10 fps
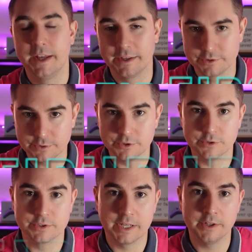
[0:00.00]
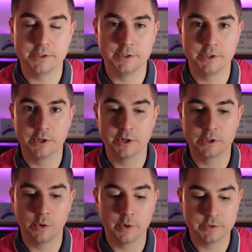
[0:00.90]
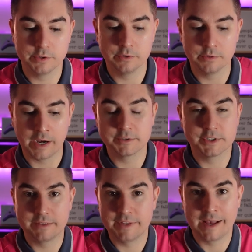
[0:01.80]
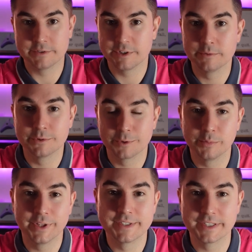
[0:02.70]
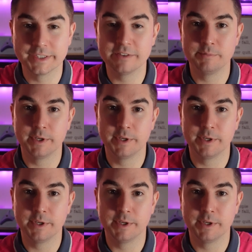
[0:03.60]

As soon as you sell it, you're going to obviously have to have some sort of place to live,